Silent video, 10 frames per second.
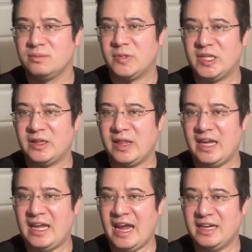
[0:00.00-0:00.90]
But they
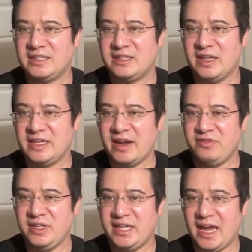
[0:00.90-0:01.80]

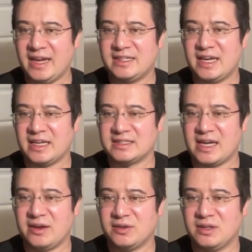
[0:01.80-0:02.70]
definitely can't take us
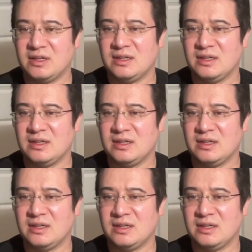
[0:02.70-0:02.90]
out.